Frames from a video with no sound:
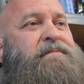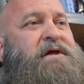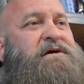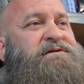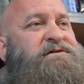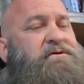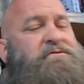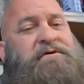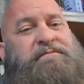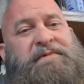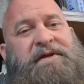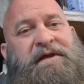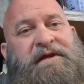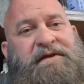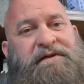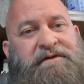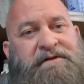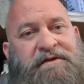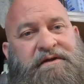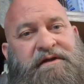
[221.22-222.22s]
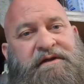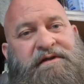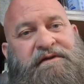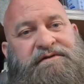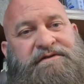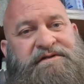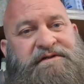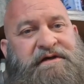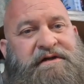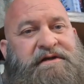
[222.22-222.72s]
So I began looking
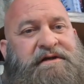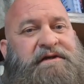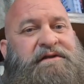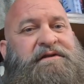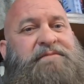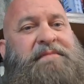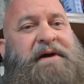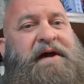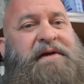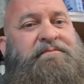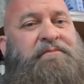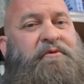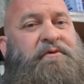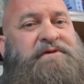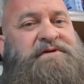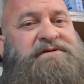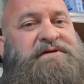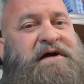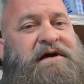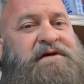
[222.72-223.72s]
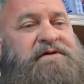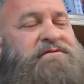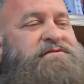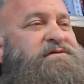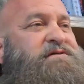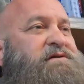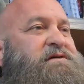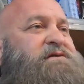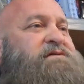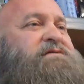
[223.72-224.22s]
and studying the Bad Boyz Cyclez
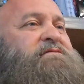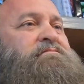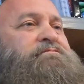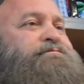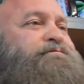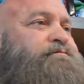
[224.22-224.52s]
seats.